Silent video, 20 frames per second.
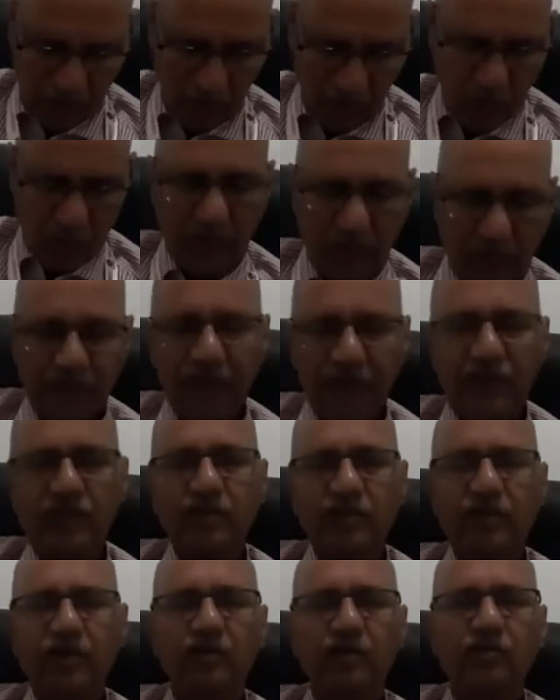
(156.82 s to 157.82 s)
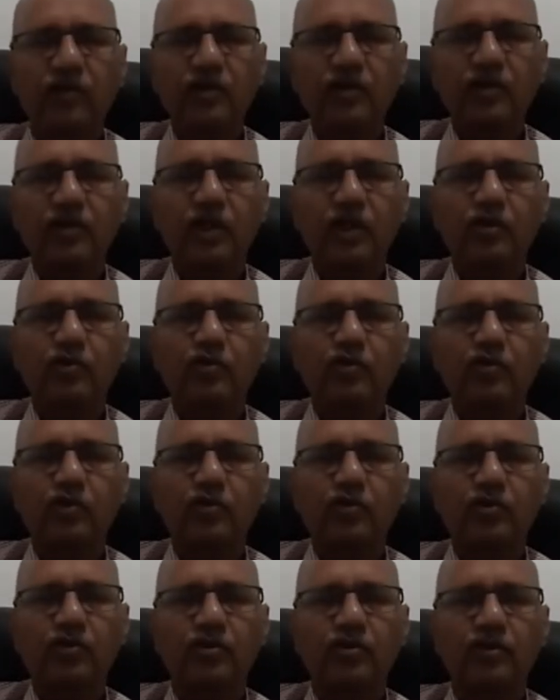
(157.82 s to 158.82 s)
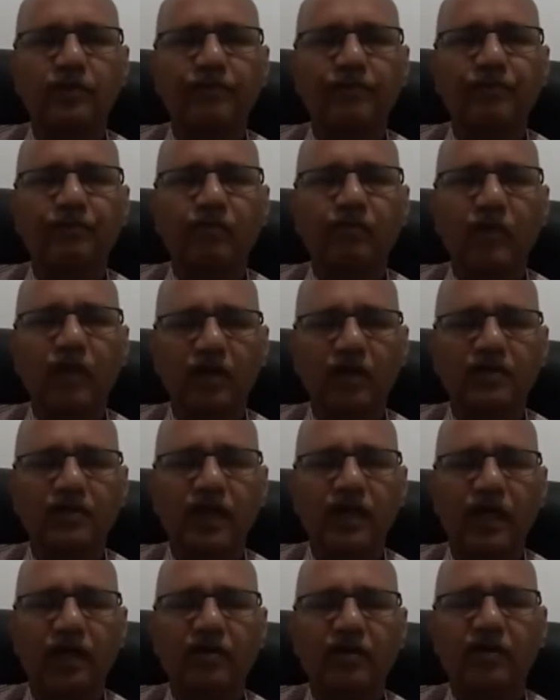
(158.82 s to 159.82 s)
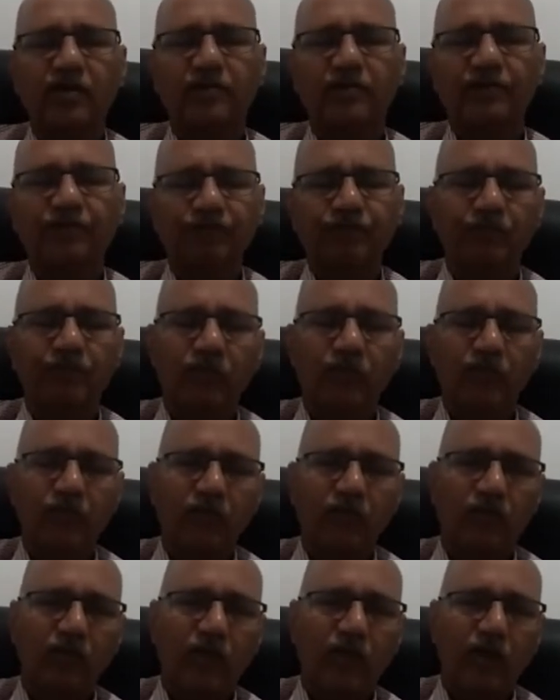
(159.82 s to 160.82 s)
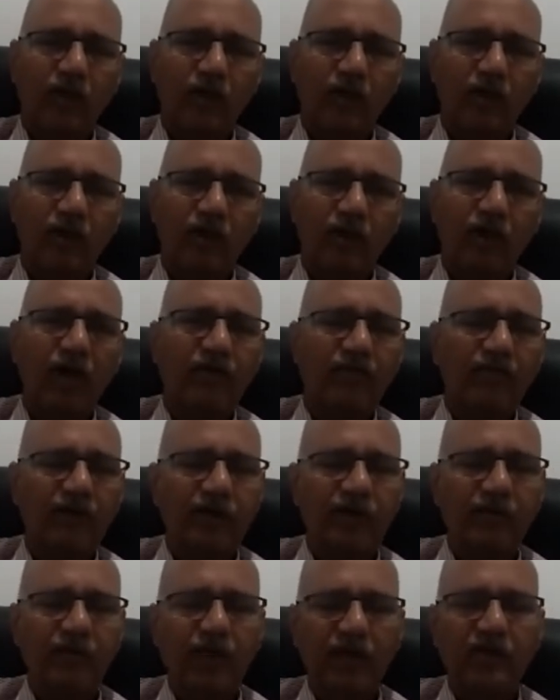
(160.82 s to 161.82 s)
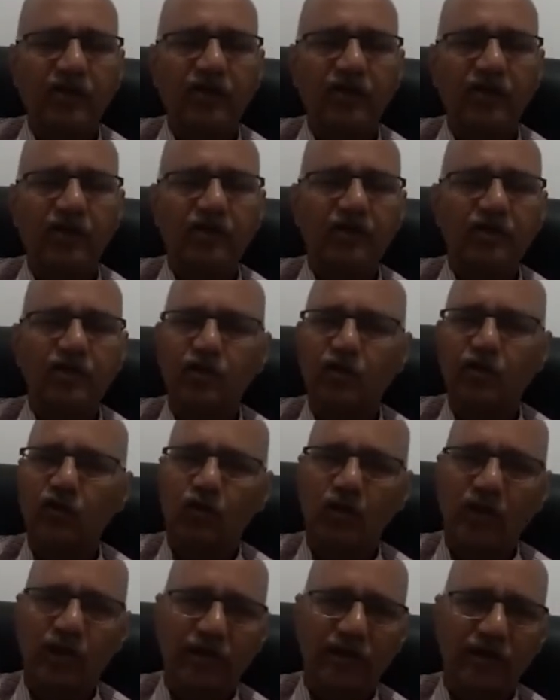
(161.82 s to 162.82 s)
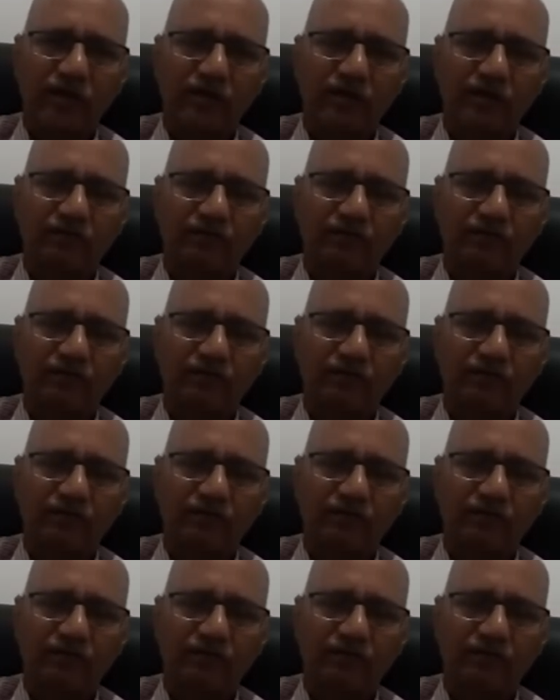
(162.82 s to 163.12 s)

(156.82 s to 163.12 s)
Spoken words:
So the first universal truth is that everybody is unique,